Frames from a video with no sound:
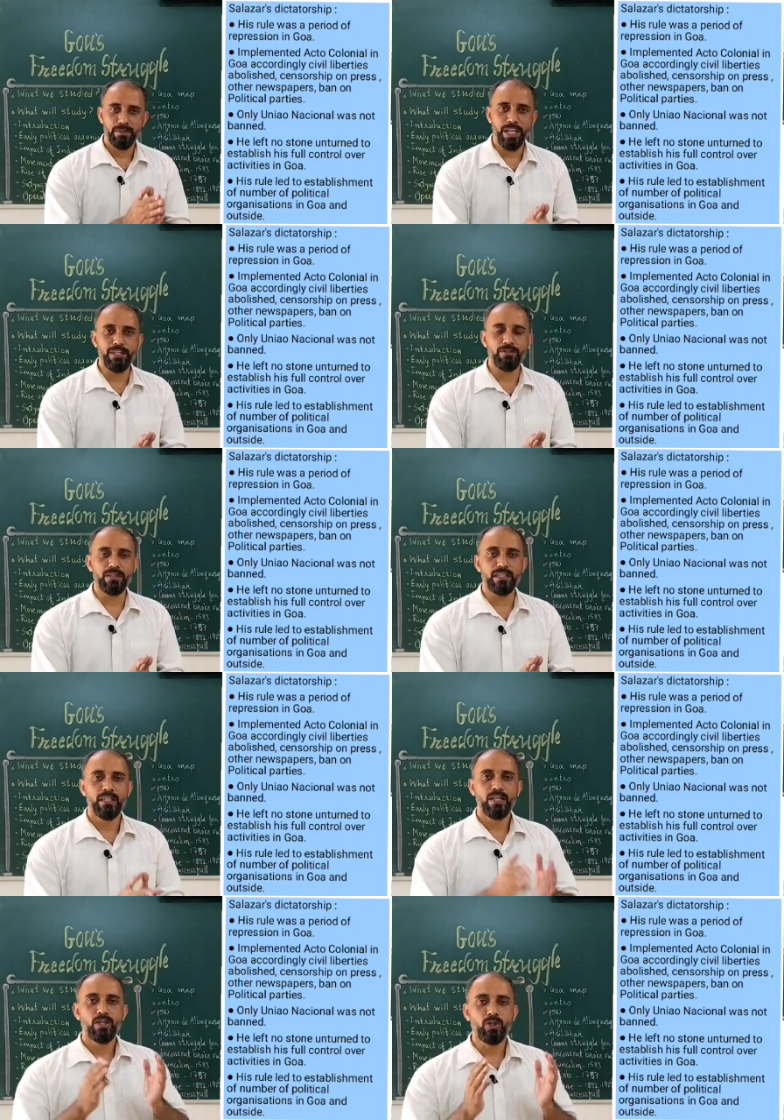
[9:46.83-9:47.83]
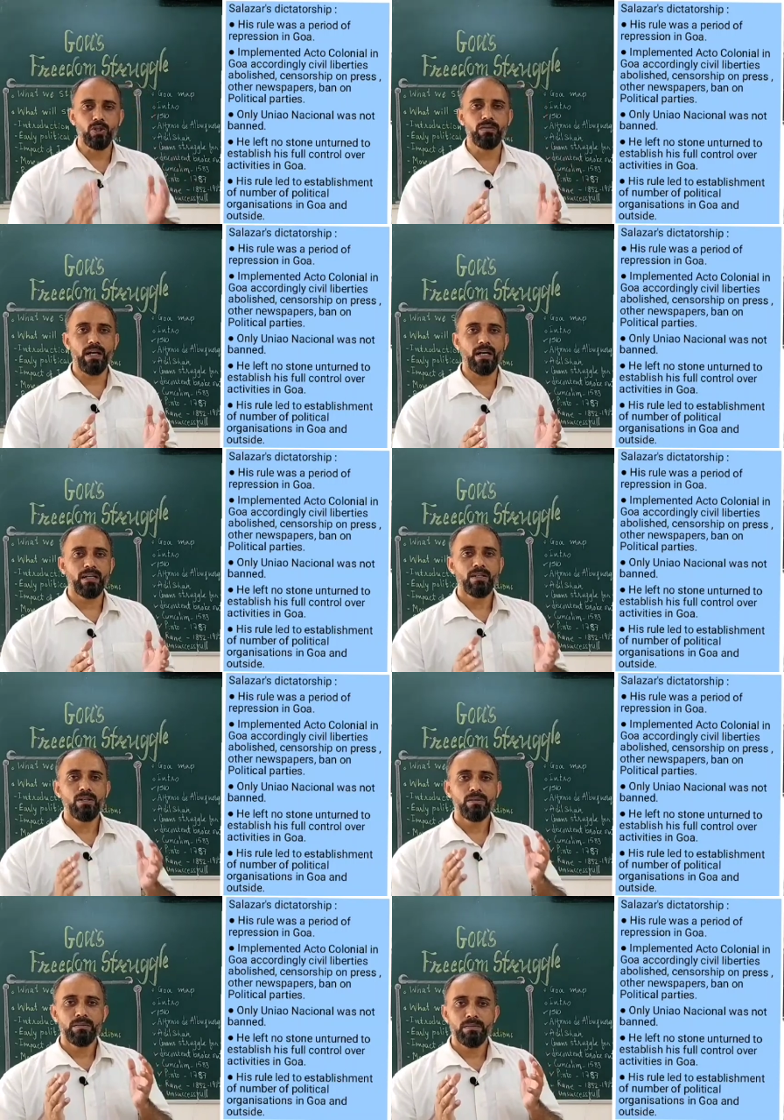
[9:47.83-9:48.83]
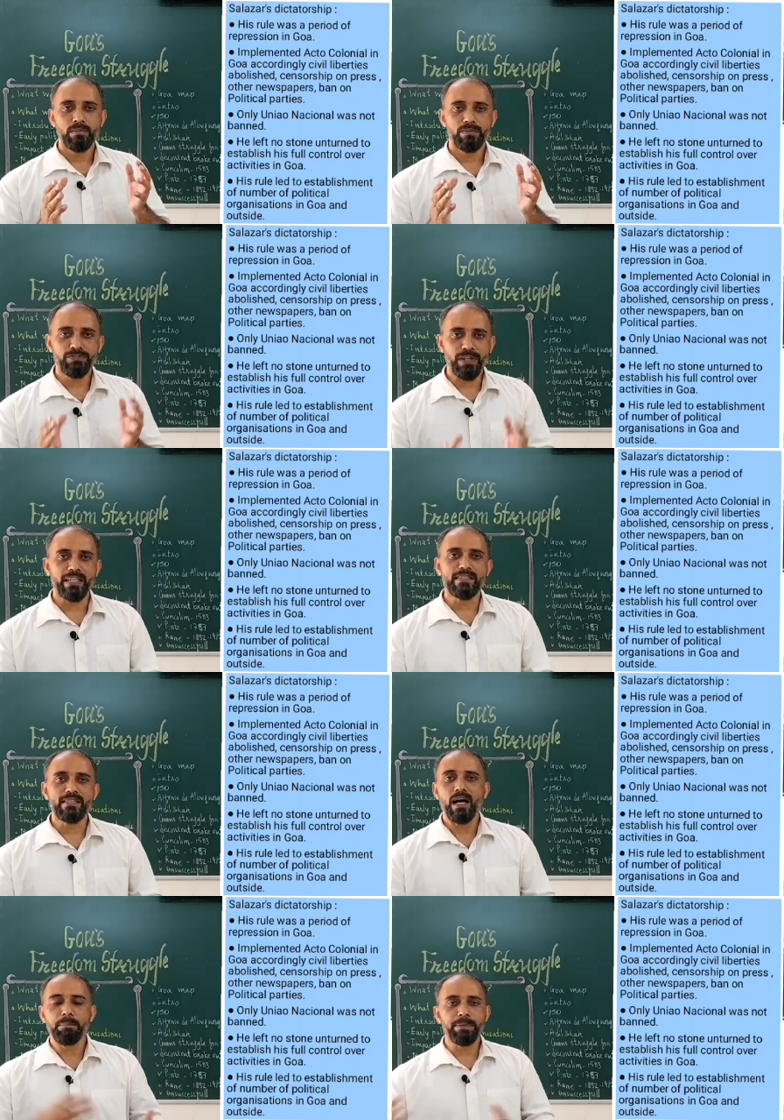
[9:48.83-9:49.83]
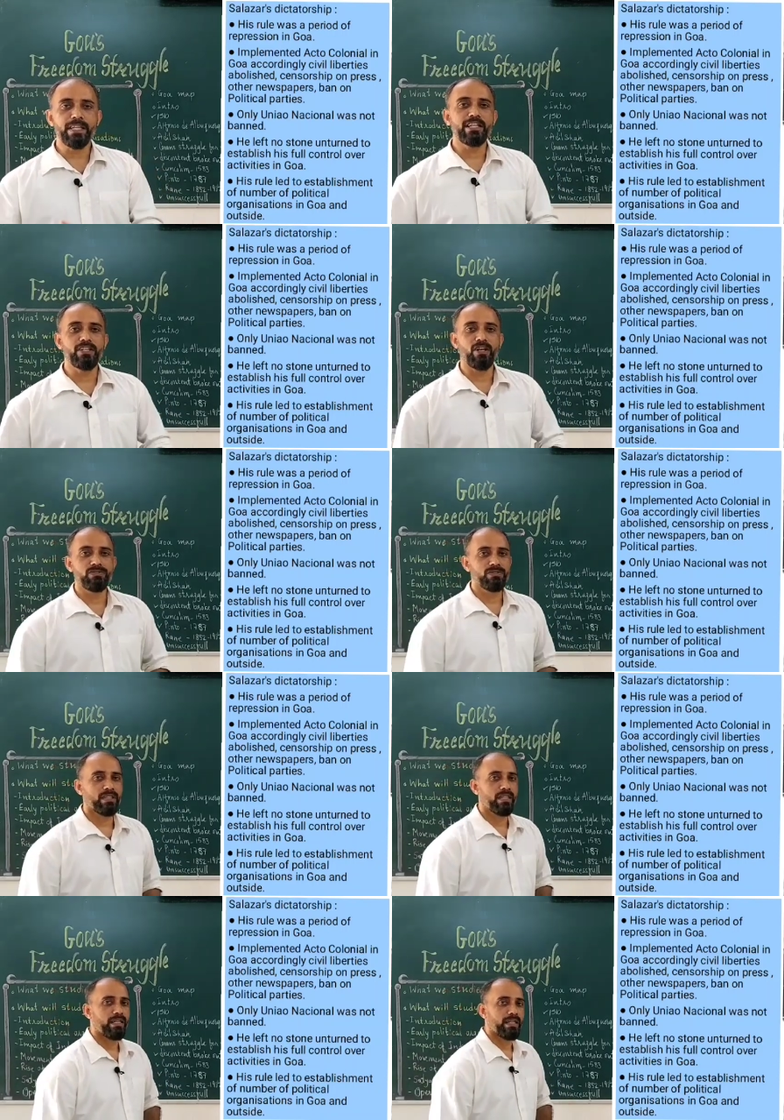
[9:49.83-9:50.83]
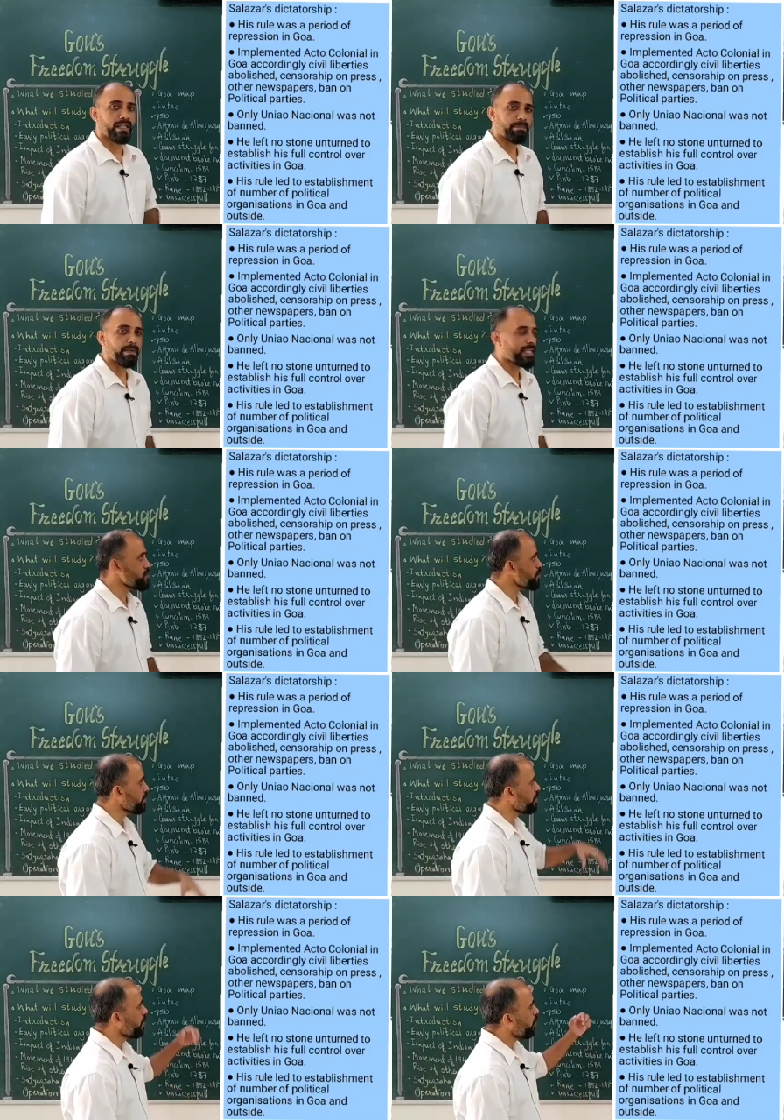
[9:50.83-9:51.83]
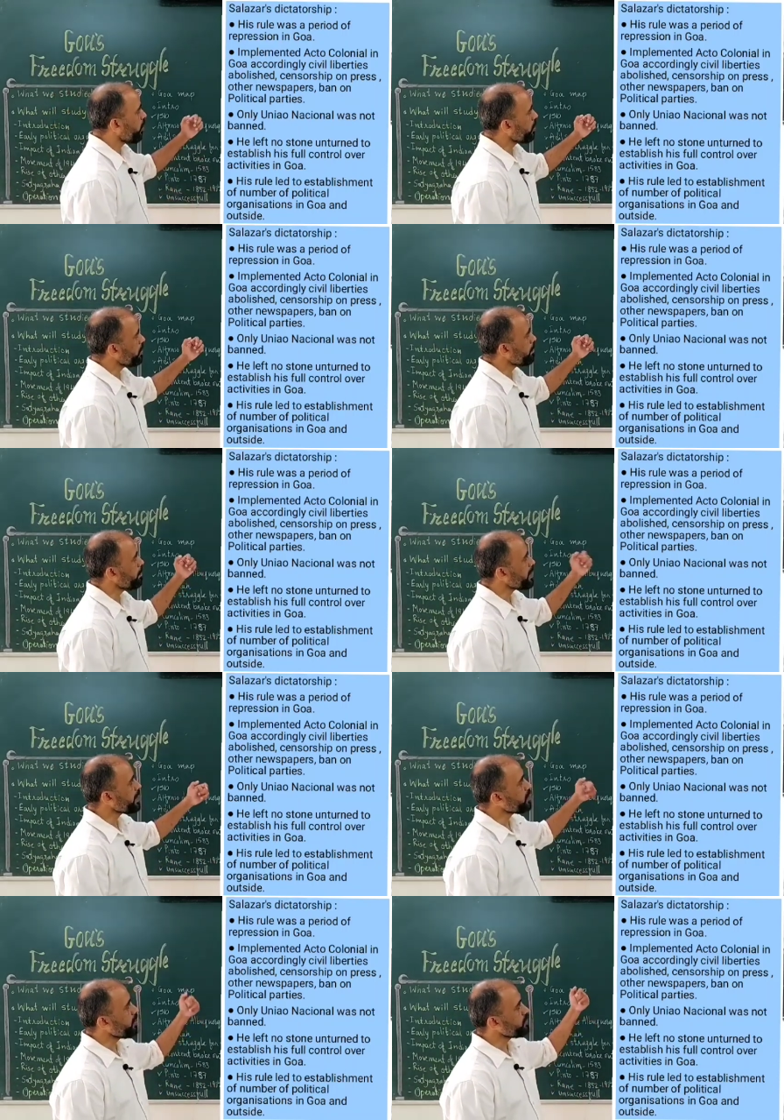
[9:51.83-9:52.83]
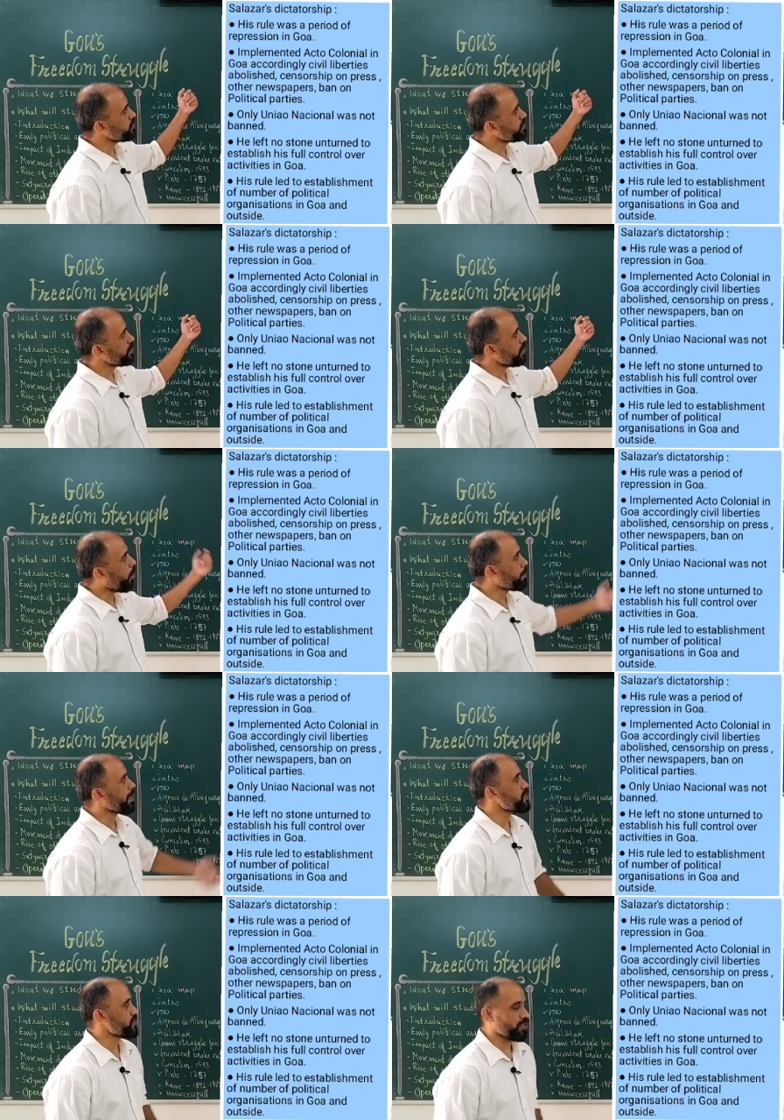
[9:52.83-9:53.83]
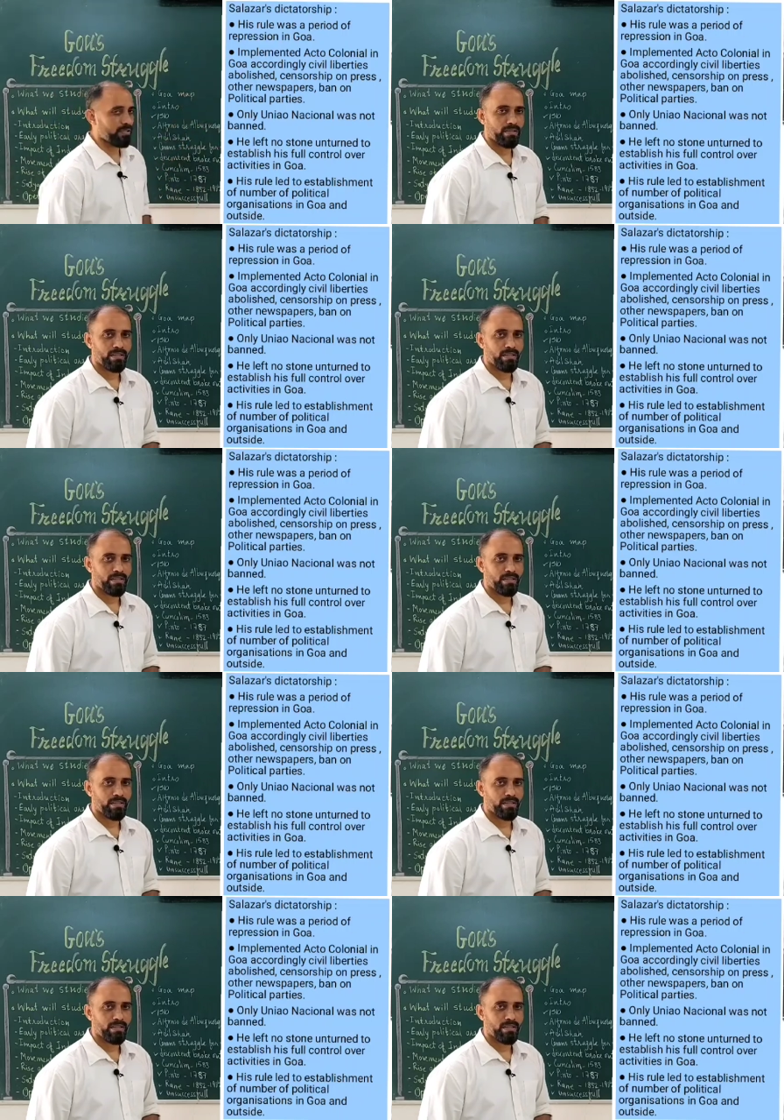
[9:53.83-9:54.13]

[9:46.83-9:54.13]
tenure, Goa faced a period of repression or period of oppression.